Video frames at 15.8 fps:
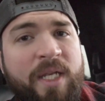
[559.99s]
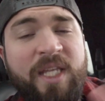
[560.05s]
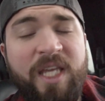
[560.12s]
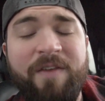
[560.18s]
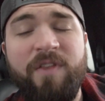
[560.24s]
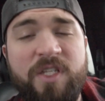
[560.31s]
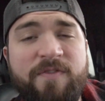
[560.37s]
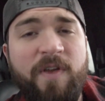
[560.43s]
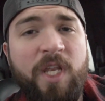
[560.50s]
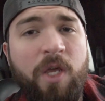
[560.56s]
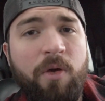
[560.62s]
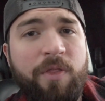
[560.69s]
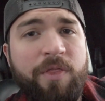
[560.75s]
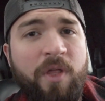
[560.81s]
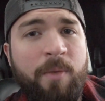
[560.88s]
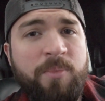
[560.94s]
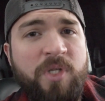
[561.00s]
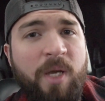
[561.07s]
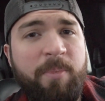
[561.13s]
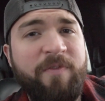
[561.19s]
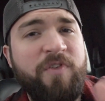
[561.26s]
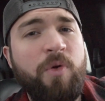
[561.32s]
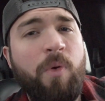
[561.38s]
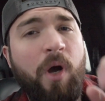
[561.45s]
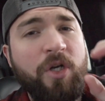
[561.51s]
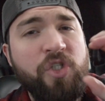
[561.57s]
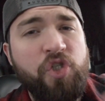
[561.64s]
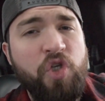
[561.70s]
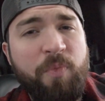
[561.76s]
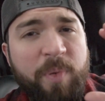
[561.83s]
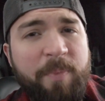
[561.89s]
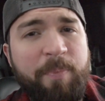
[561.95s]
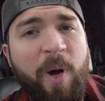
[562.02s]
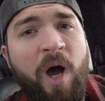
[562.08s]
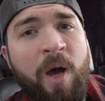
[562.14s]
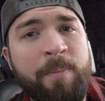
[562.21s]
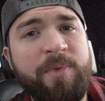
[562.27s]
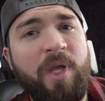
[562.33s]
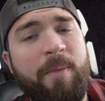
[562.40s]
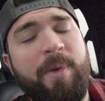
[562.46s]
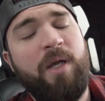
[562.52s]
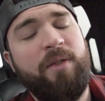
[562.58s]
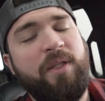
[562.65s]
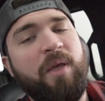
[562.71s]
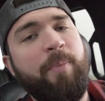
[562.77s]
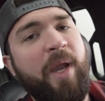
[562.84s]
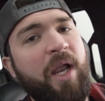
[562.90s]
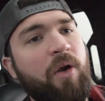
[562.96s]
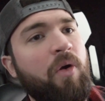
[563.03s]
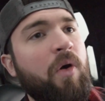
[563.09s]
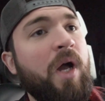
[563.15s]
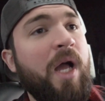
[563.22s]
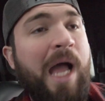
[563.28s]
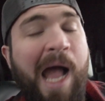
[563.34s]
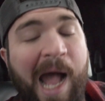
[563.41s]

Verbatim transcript: and give this video a thumbs up if you are super pumped about the apparel.